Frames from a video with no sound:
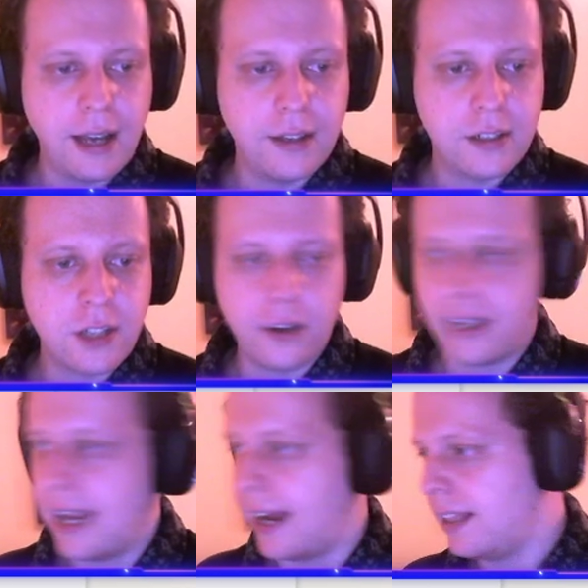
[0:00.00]
So
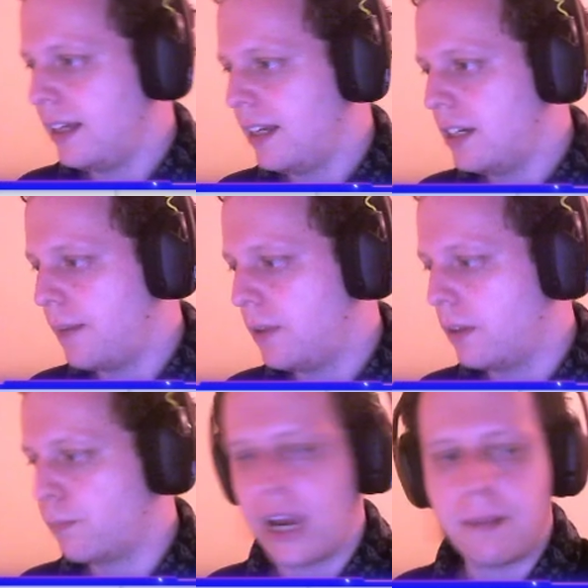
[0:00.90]
yeah, I think in terms of the
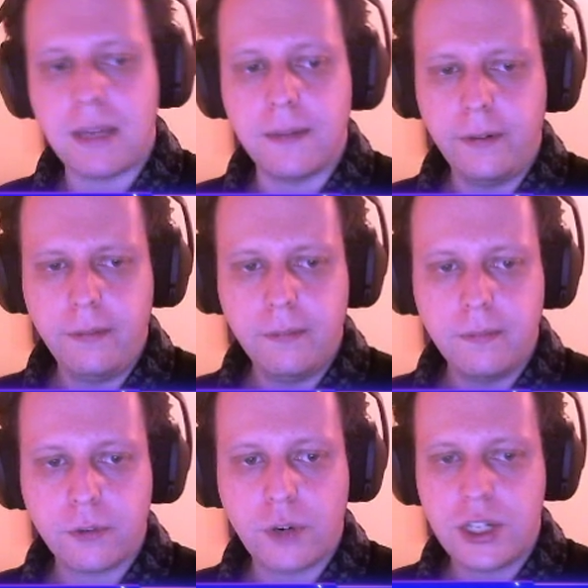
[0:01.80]
Primeval
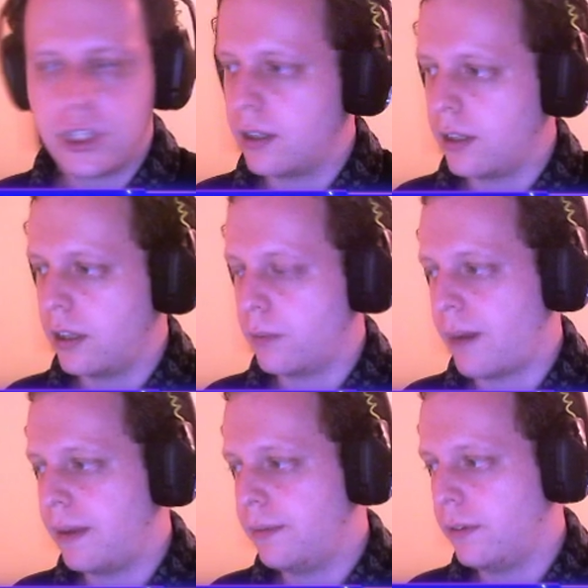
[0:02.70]
creature of the
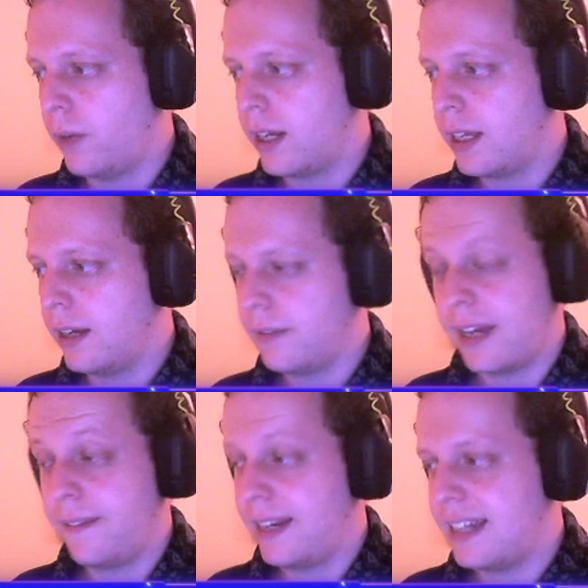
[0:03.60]
Primeval one here,
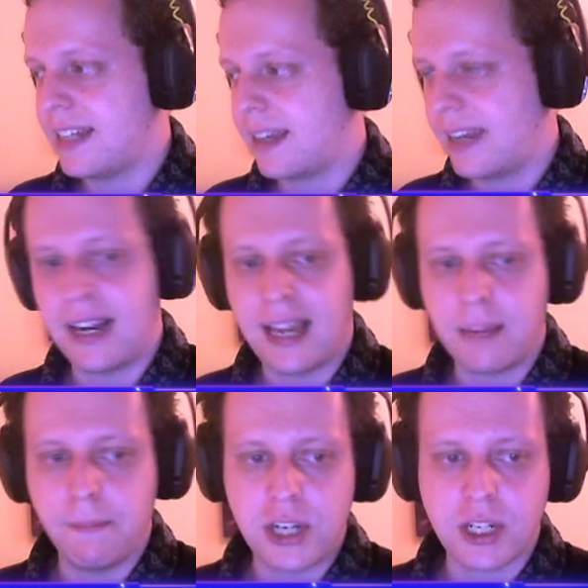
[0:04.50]
definitely need to get like
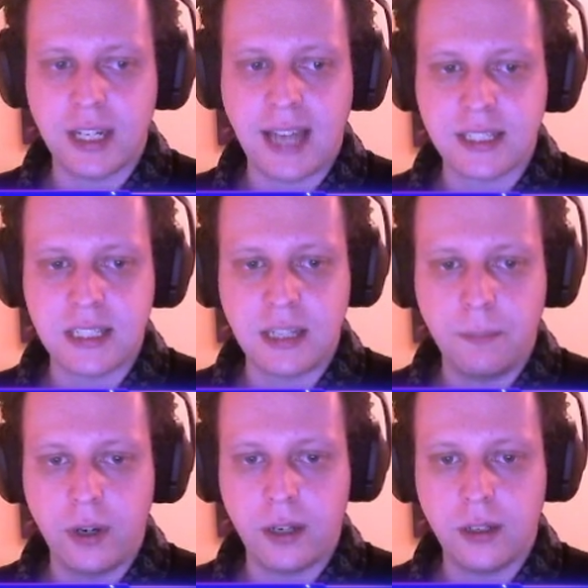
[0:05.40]
magic attacks at some
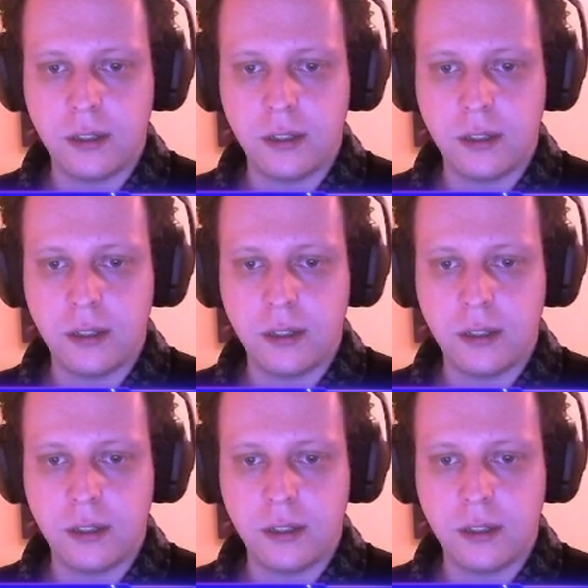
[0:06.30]
point.